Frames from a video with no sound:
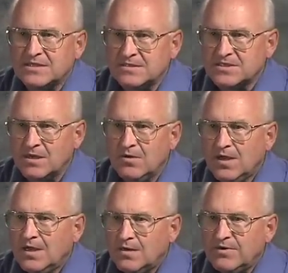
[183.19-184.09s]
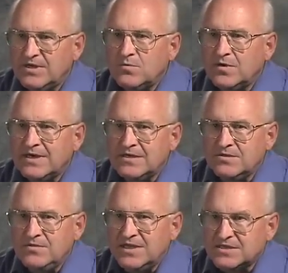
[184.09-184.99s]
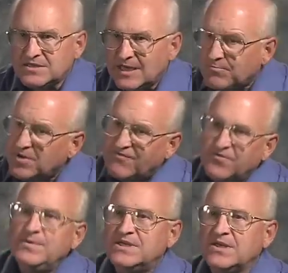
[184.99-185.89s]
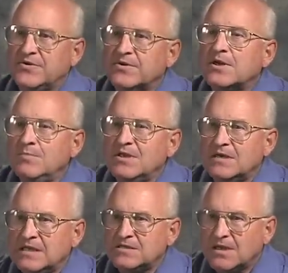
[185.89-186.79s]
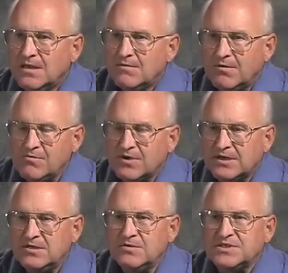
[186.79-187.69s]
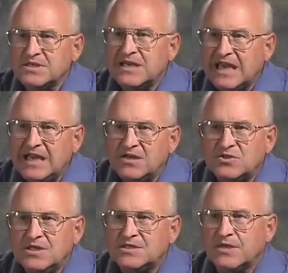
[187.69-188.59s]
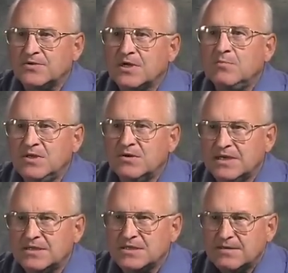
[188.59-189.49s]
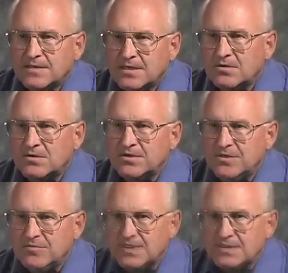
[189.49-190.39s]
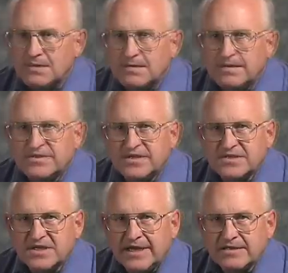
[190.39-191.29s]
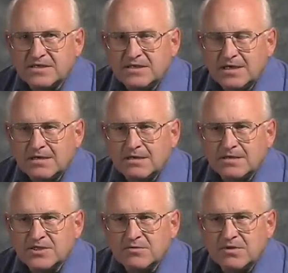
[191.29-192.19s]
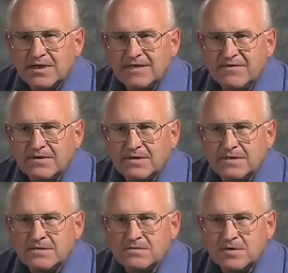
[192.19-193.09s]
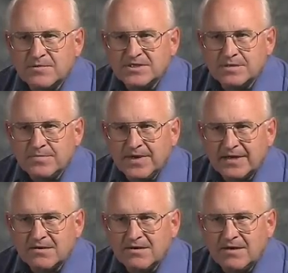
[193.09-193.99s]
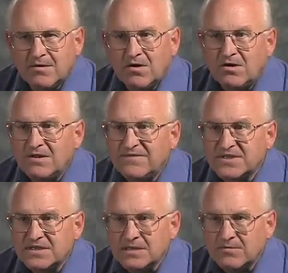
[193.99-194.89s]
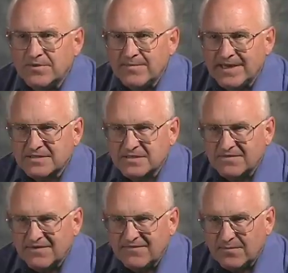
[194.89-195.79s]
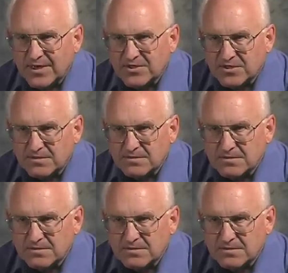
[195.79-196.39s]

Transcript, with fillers: And so we don't want to do this separate from these other communities. What we want to do is engage these other communities in order to do this is this science and technology will have an, an, enormous impact on how all of us deal with masses of information.